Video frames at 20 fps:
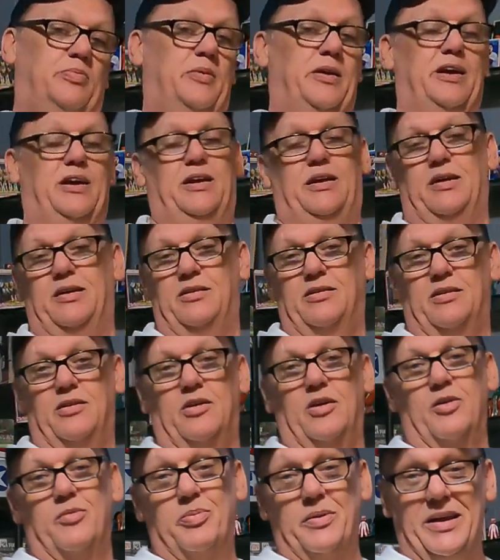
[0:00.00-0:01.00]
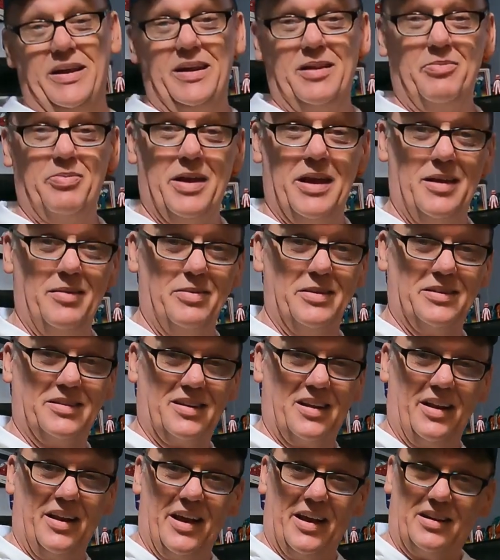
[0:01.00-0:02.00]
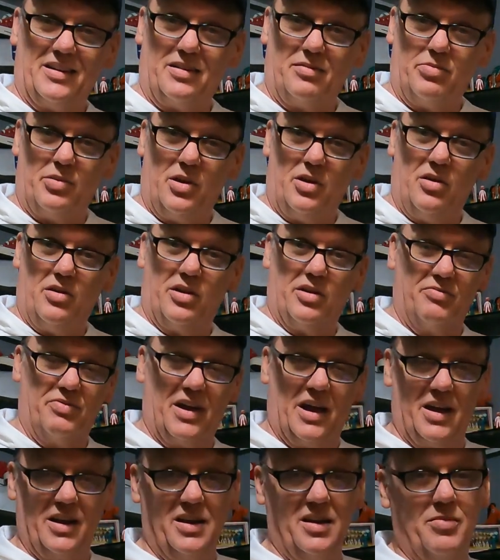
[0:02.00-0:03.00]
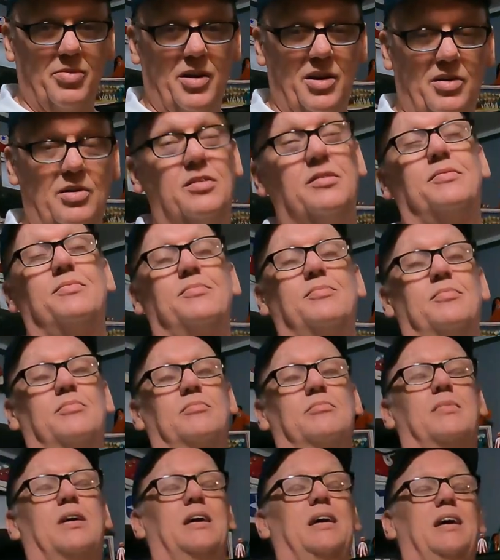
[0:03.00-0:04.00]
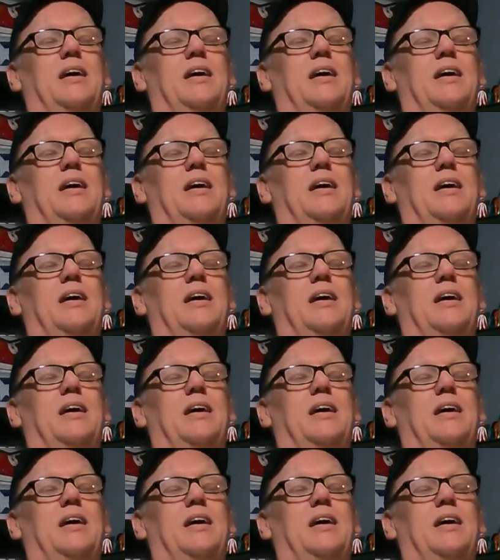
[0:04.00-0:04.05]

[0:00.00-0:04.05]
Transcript: me, are Beanie Babies collectible or valuable? My